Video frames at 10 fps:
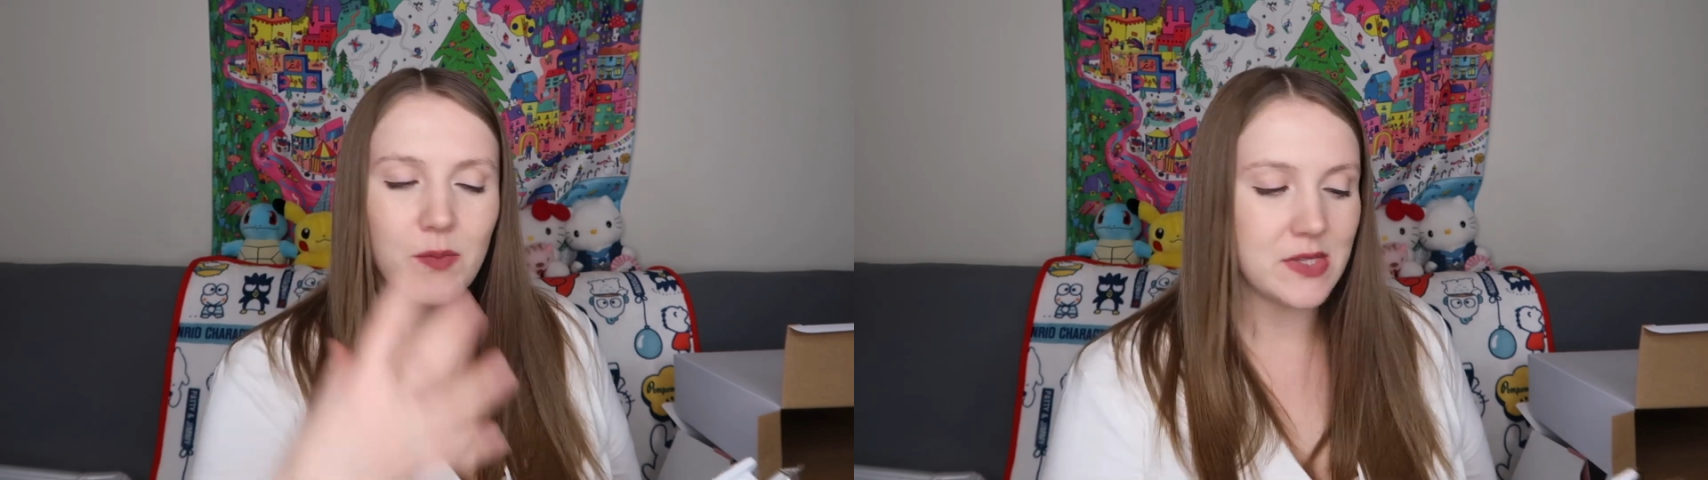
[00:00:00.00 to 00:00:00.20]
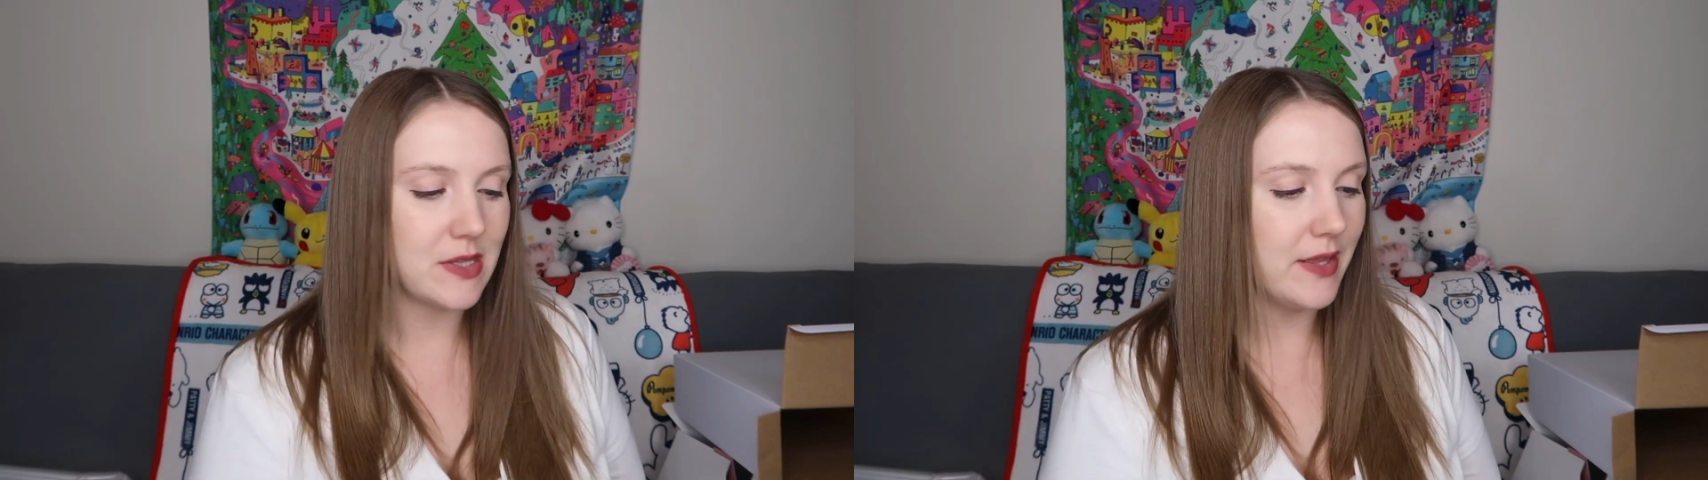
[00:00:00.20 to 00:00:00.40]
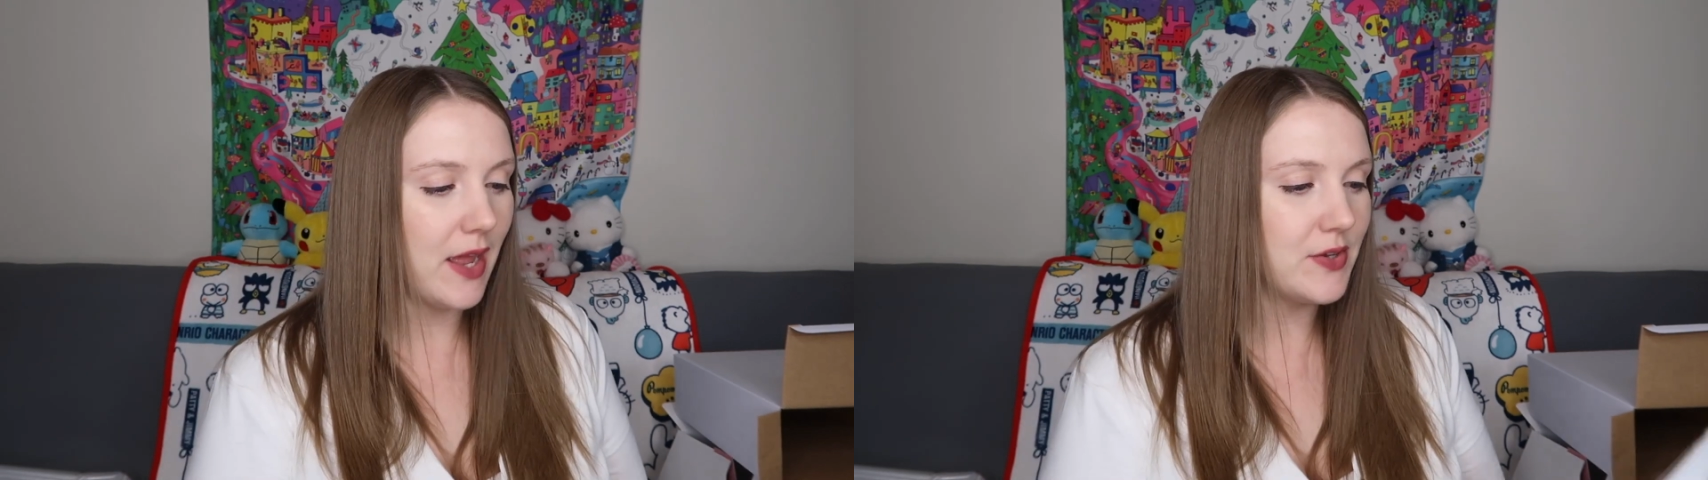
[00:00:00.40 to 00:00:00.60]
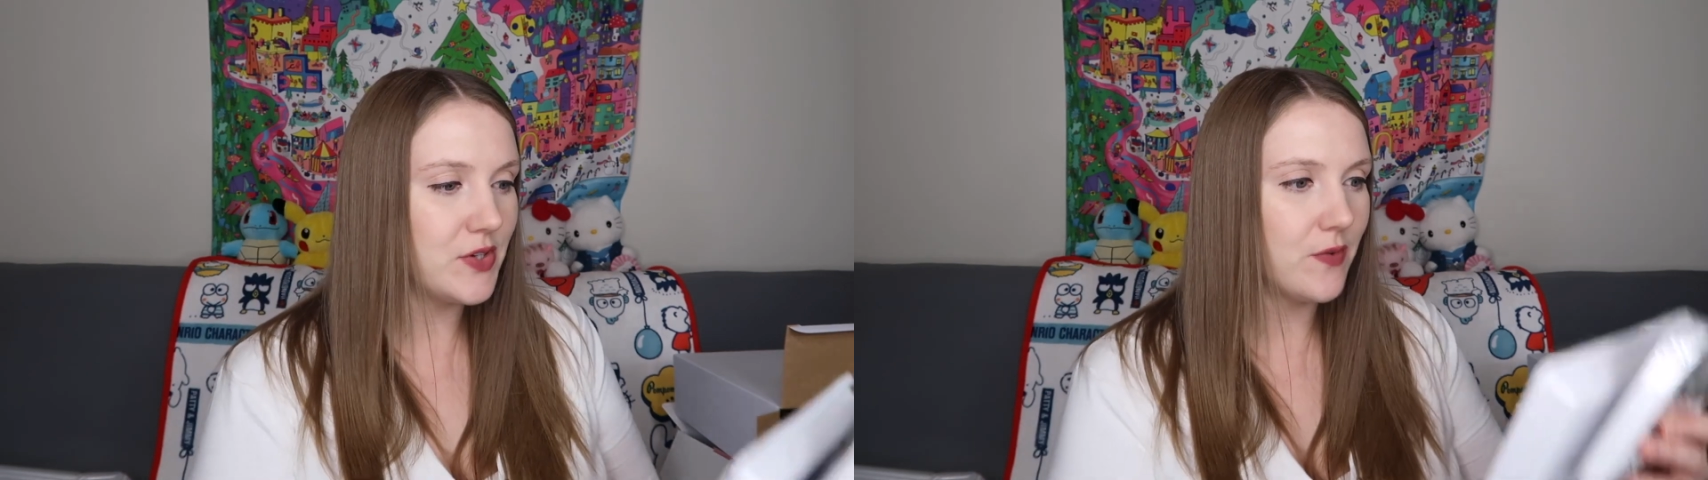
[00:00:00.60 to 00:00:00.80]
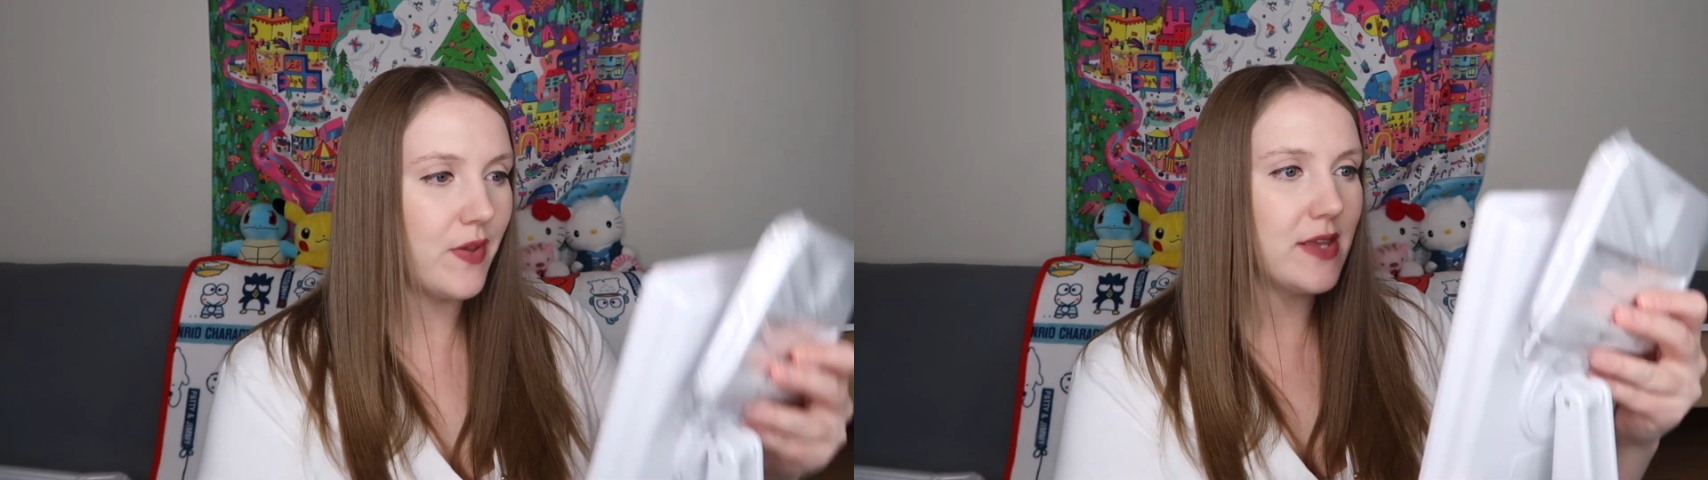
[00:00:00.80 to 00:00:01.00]
puts light
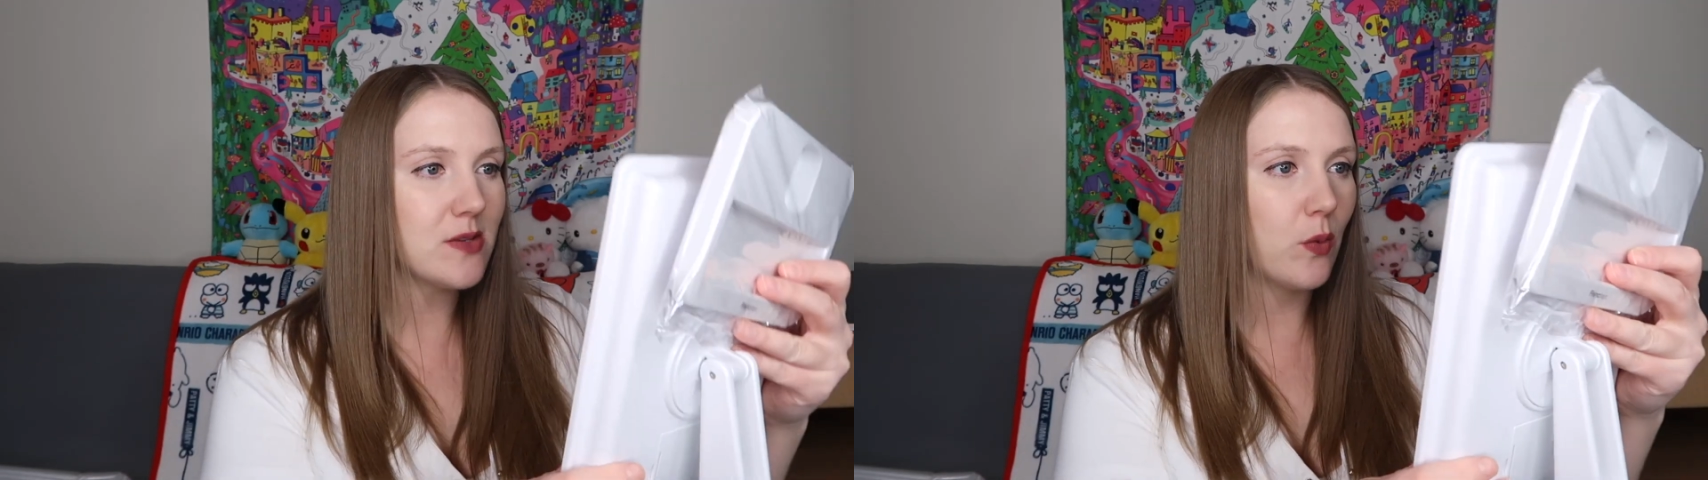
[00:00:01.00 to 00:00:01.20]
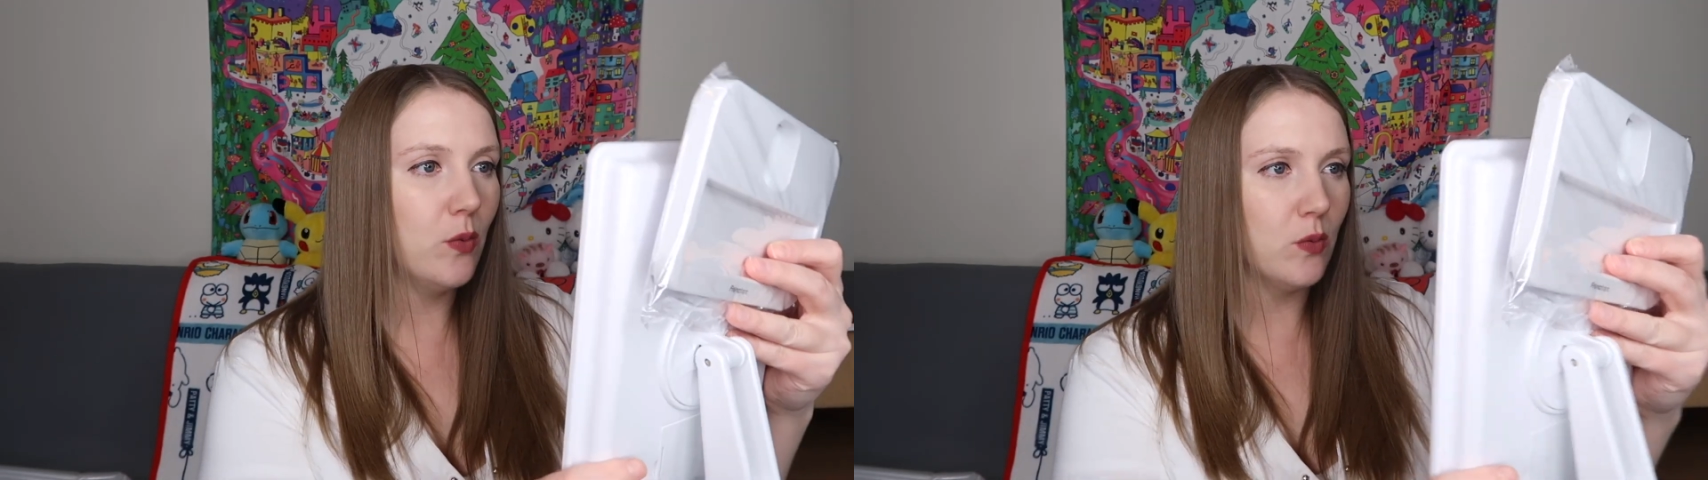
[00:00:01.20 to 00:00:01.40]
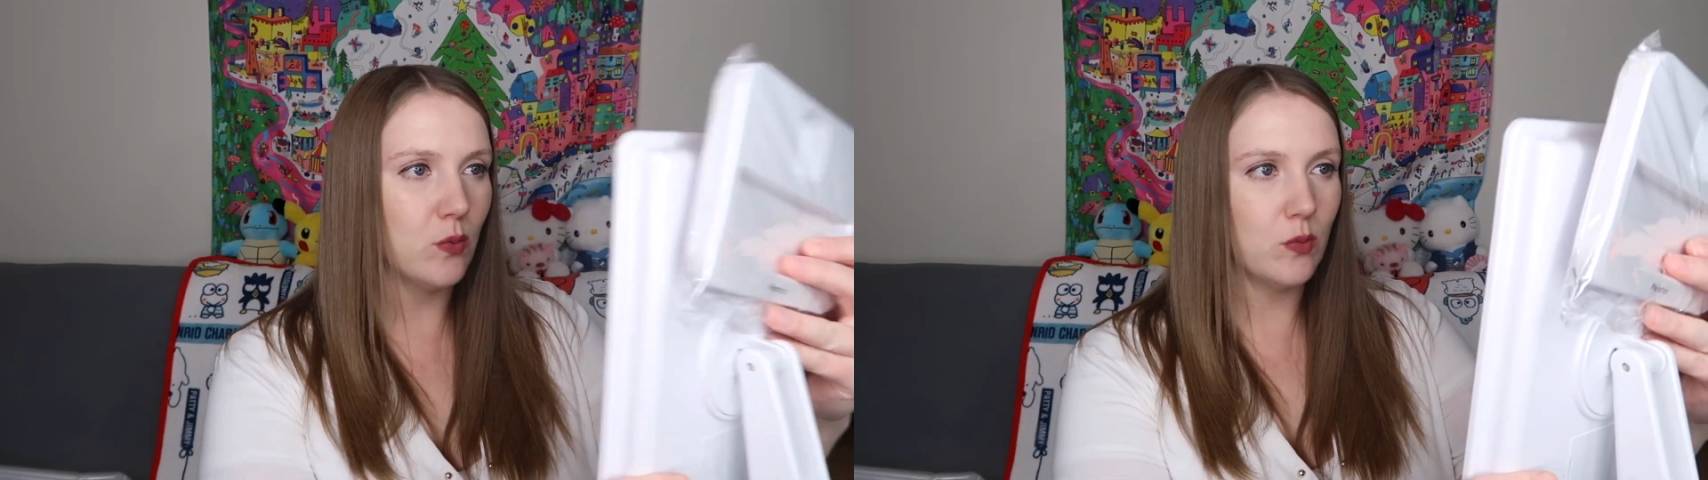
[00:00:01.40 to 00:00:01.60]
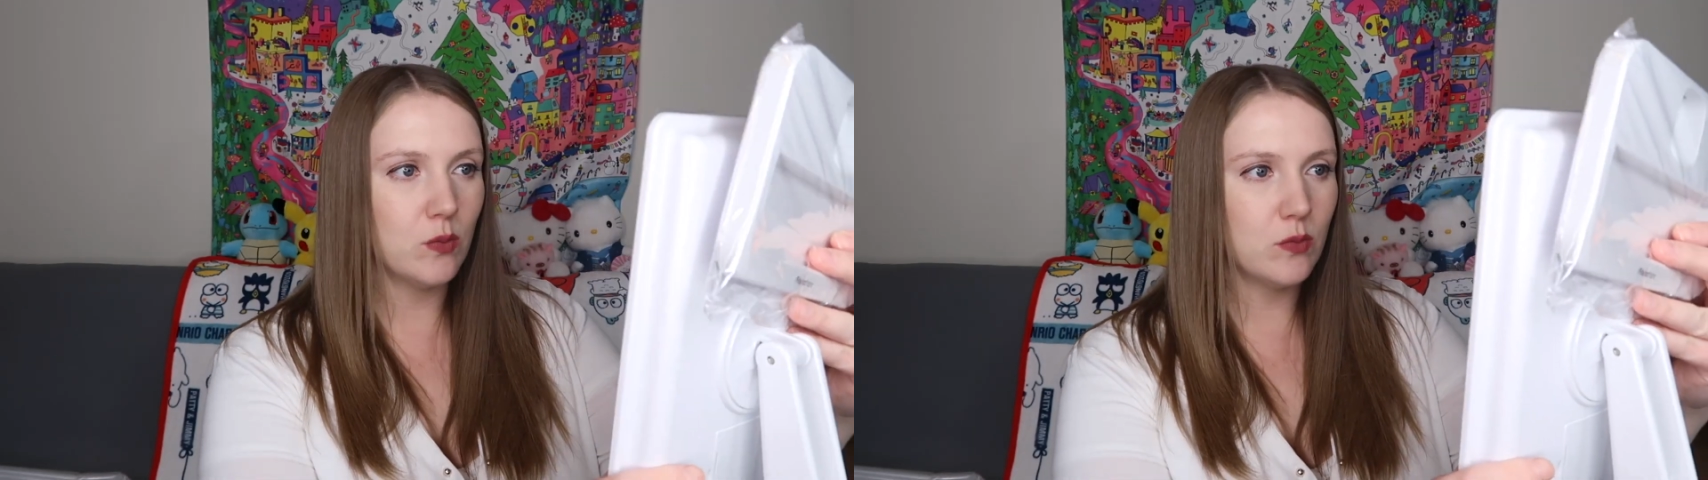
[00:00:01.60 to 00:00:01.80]
onto your face. Ooh.